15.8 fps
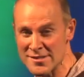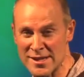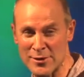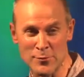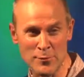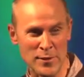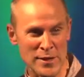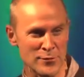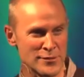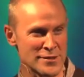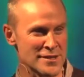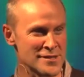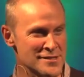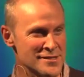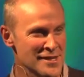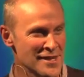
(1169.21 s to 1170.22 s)
come and be with
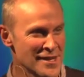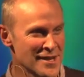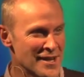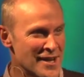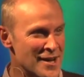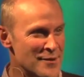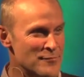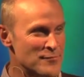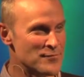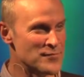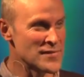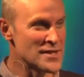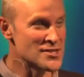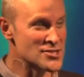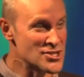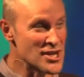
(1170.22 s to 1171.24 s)
this
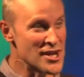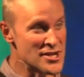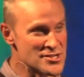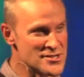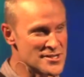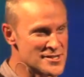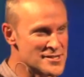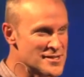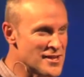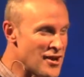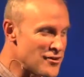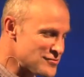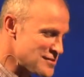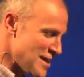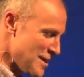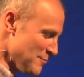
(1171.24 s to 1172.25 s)
church and this staff
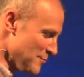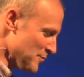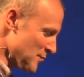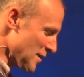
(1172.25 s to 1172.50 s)
team,